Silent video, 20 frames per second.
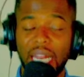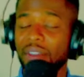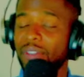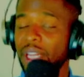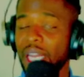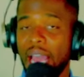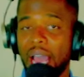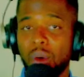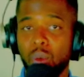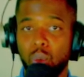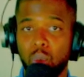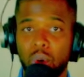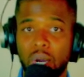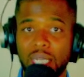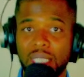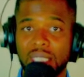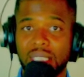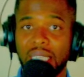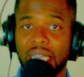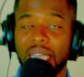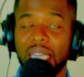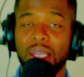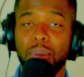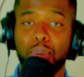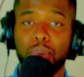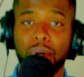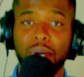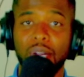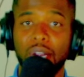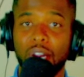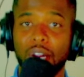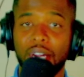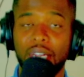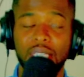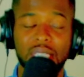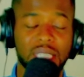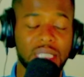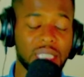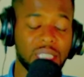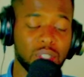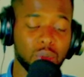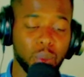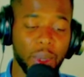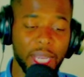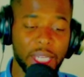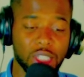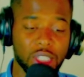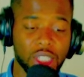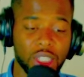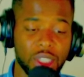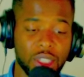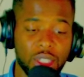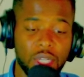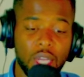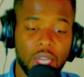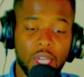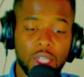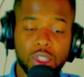never not once did he put her in a situation